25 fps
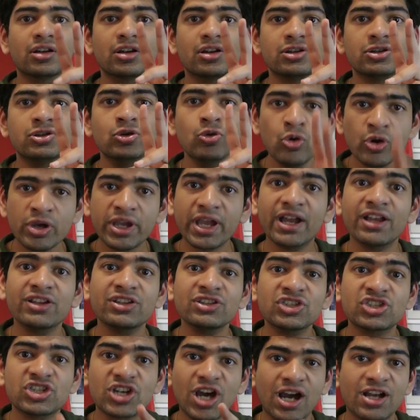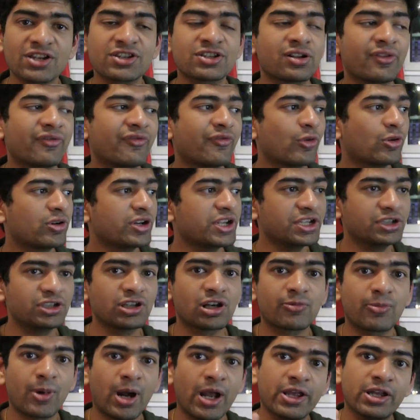you can charge the phone
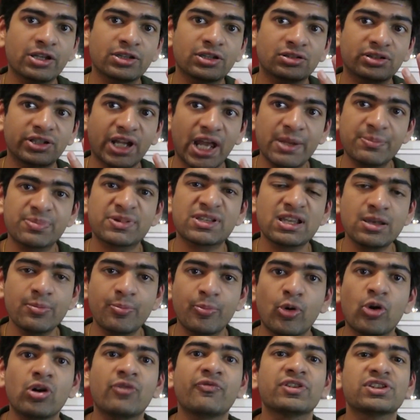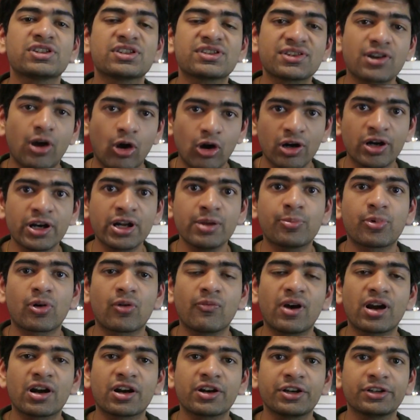either via the Type-C port, which is already
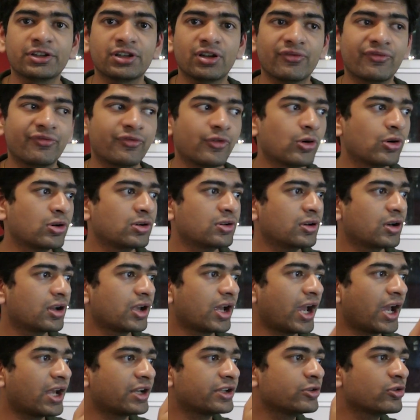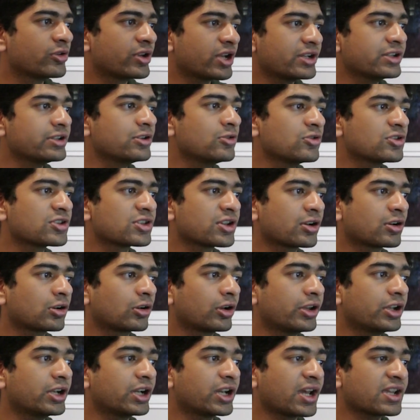provided in your phone, and you can use
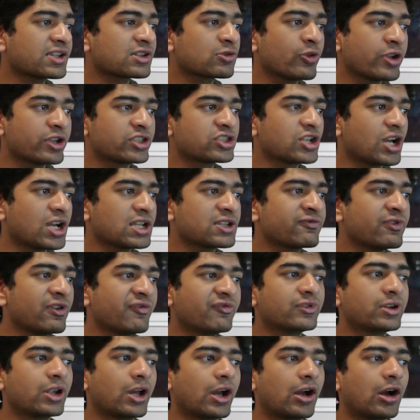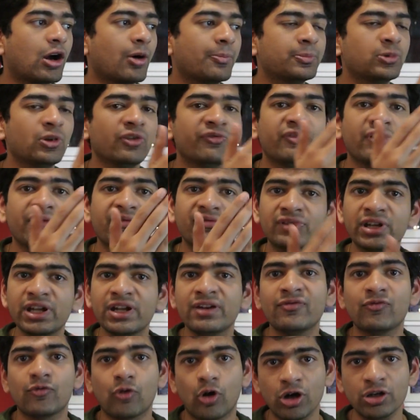it has quick charge up to
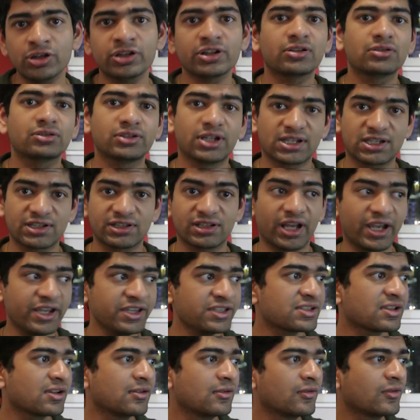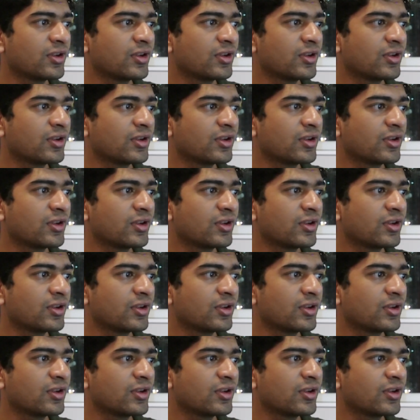15 watt. That's nice.